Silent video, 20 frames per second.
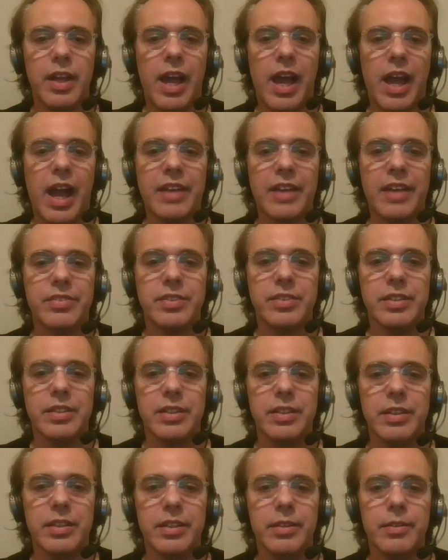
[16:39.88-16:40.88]
as
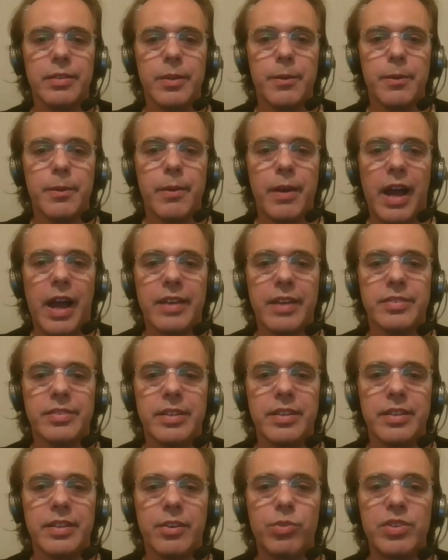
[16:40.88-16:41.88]

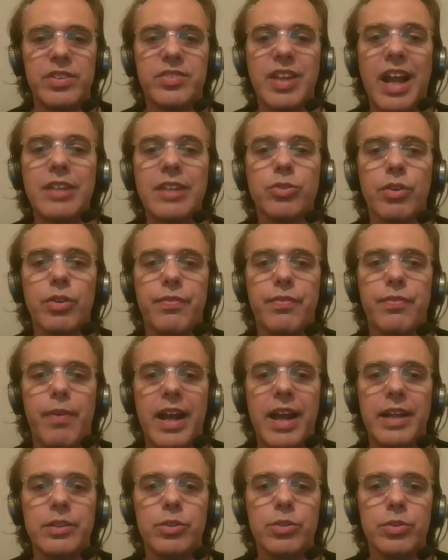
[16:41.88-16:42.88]
a result of
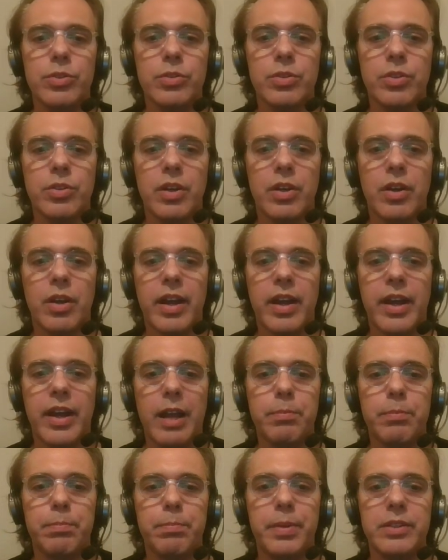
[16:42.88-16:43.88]
value,
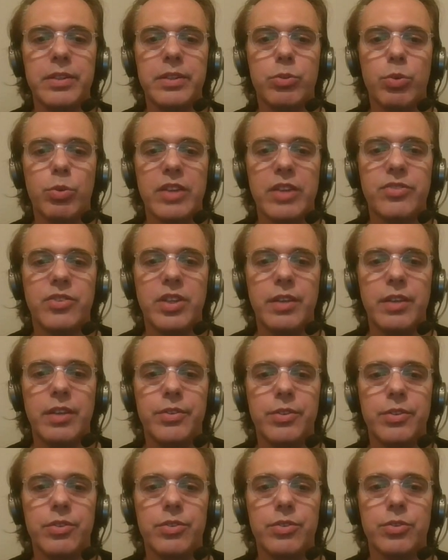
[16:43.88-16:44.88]
helping to
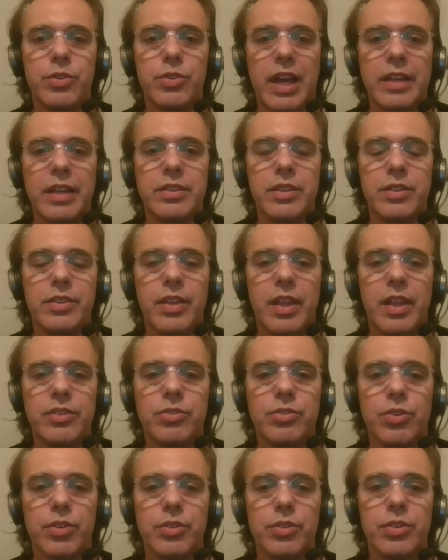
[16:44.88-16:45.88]
achieve United
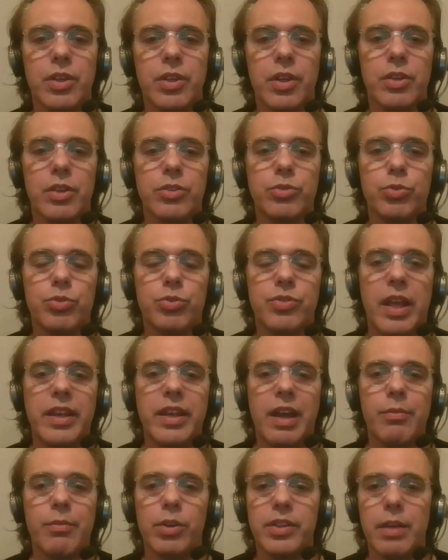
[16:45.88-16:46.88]
Nations
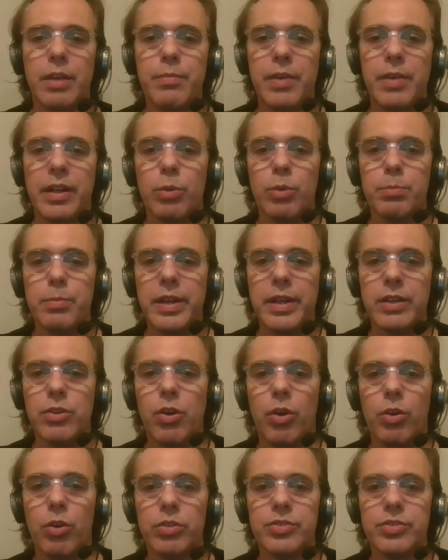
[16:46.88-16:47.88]
Sustainable Development
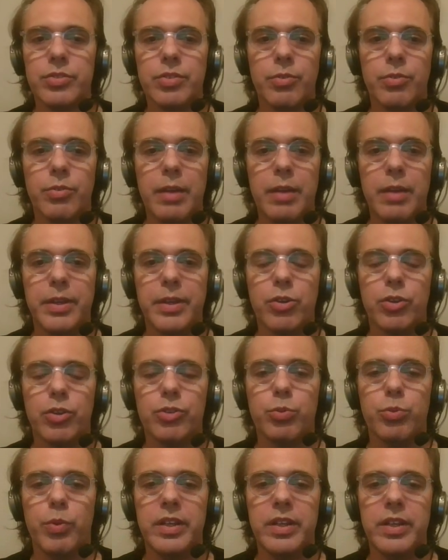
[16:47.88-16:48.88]
Goals, right?
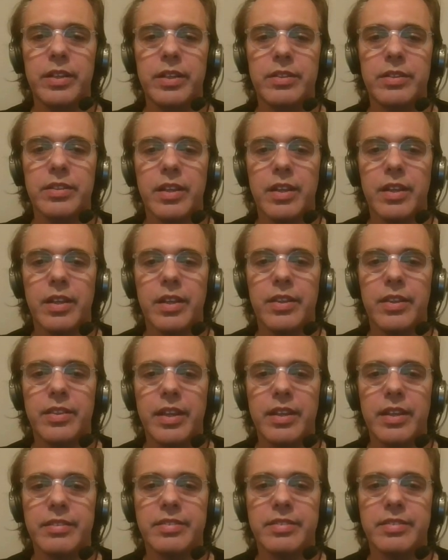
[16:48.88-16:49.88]
Because we need
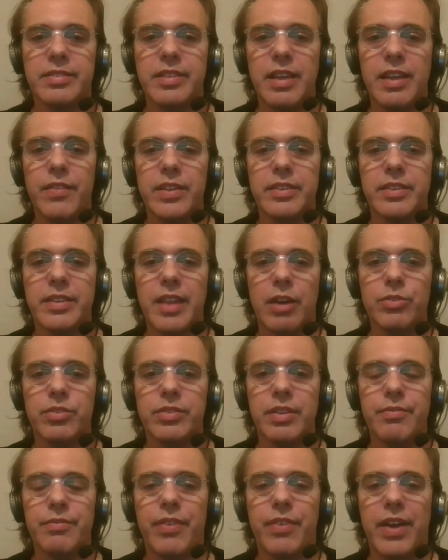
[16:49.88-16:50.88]
the
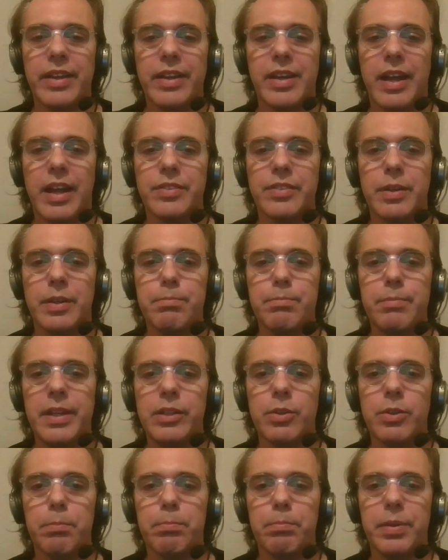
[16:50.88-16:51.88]
7,500
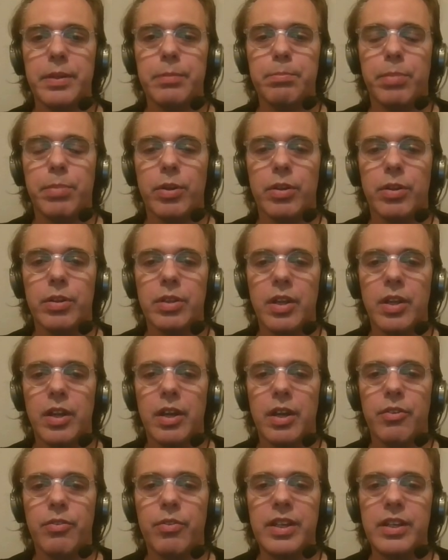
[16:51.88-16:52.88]
million people
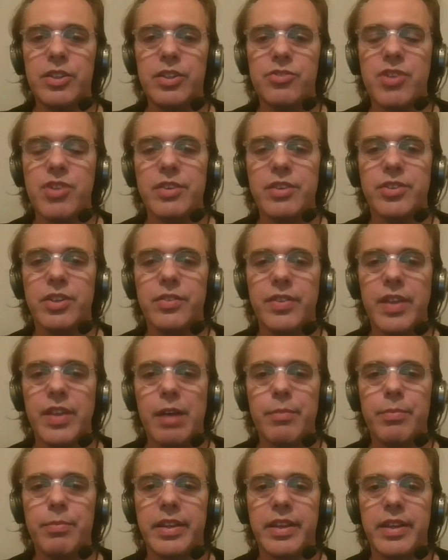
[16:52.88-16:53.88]
really changing
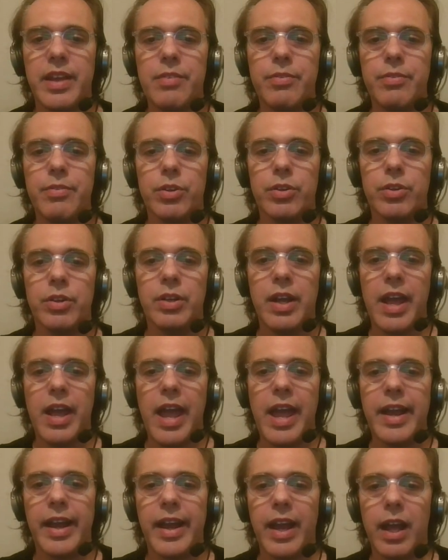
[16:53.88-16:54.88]
their behavior
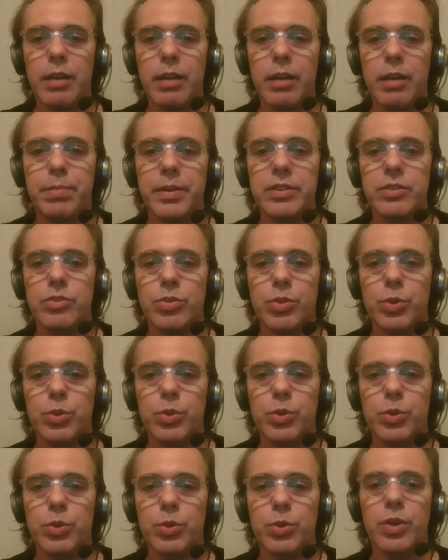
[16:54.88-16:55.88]
and helping
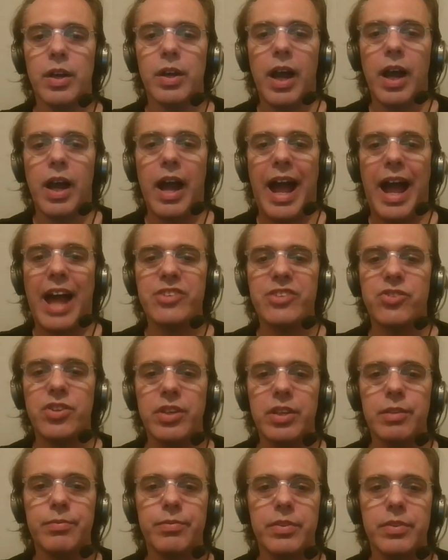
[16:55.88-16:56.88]
to
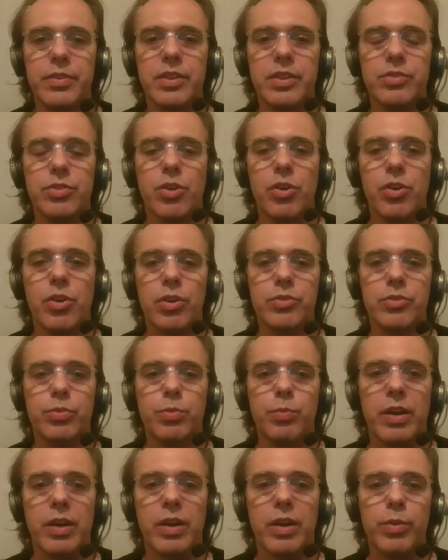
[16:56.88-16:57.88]
achieve these goals,
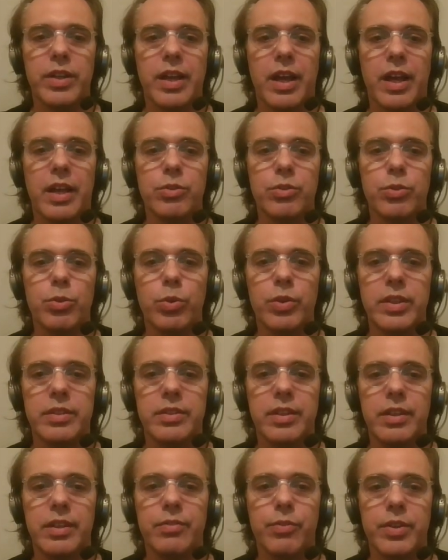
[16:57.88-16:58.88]
where we can do it
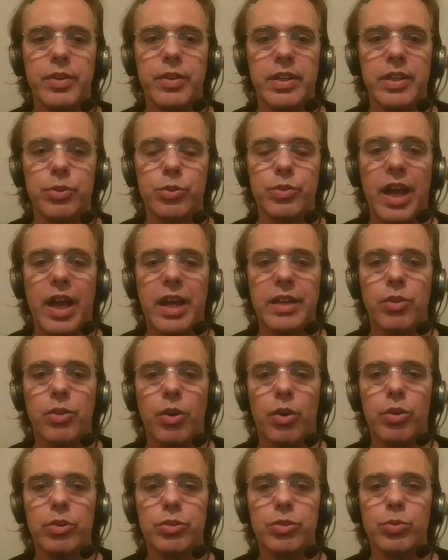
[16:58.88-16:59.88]
if we unite
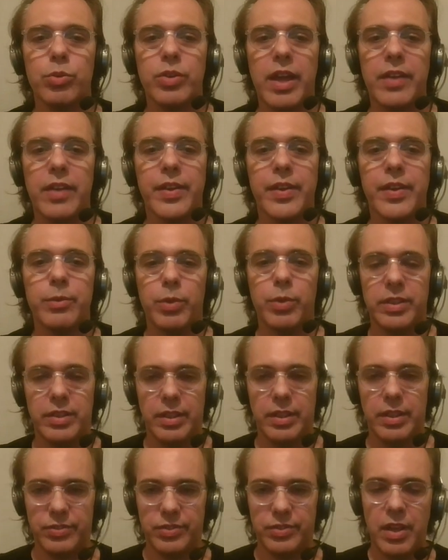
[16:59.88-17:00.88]
all together with
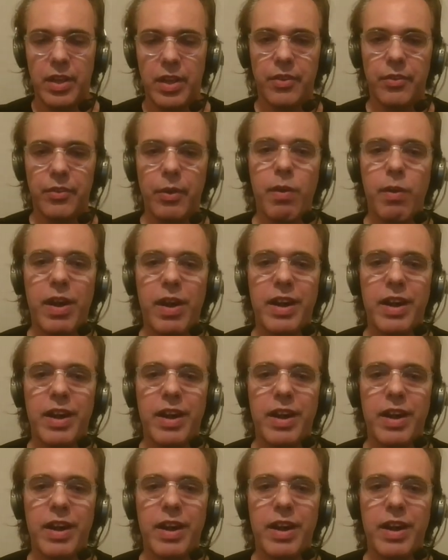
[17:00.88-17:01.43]
this reward